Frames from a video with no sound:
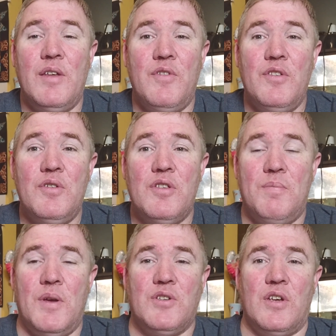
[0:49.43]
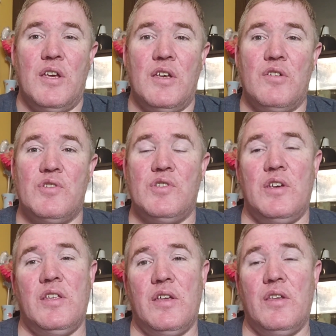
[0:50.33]
And if you look at the picture here, you'll
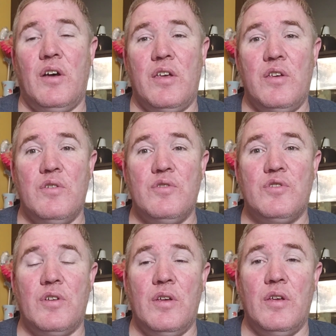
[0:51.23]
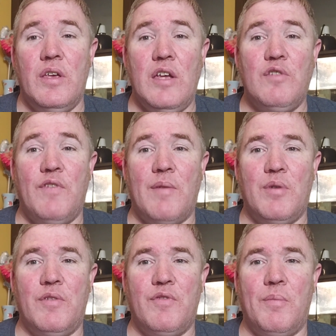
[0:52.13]
see that I used each
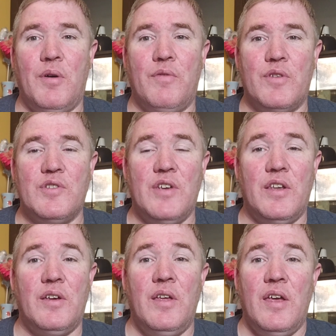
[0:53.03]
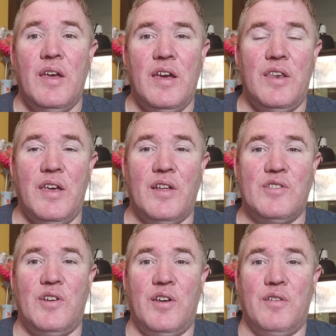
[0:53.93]
fabric for both the center and the
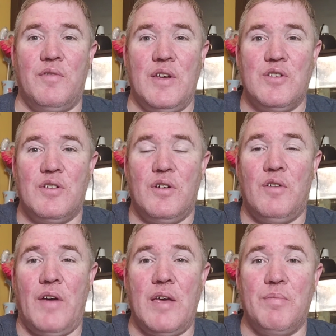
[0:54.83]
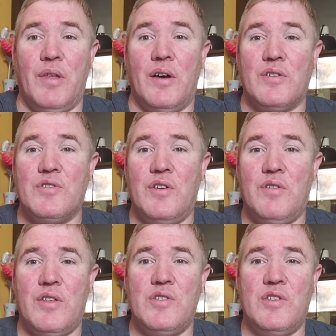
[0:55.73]
outside of each of a block, so
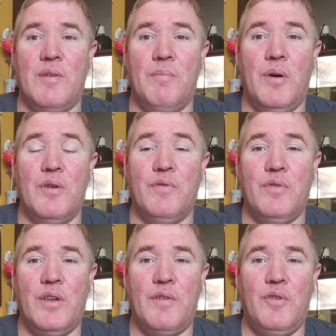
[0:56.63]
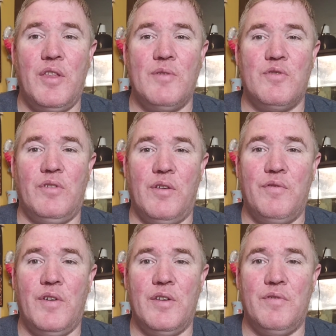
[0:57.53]
you'll get to see them both, and I thought that was a really
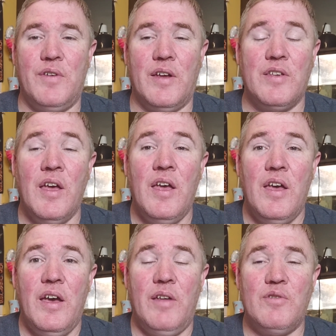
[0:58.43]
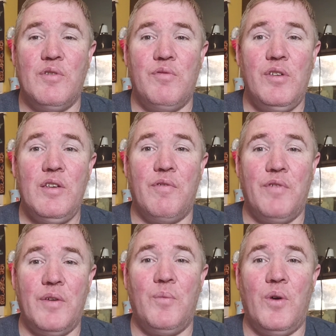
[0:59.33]
fun effect. And it was a really
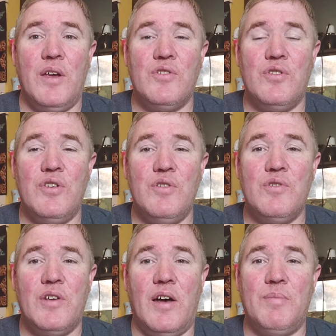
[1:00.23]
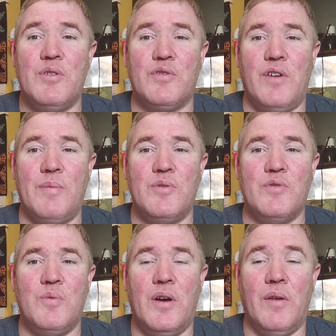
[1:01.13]
fun way to use up the scraps
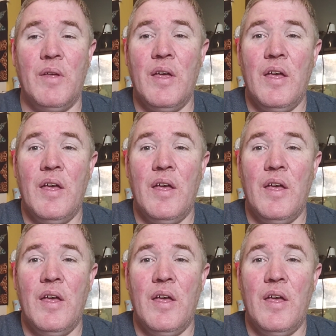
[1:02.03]
as well.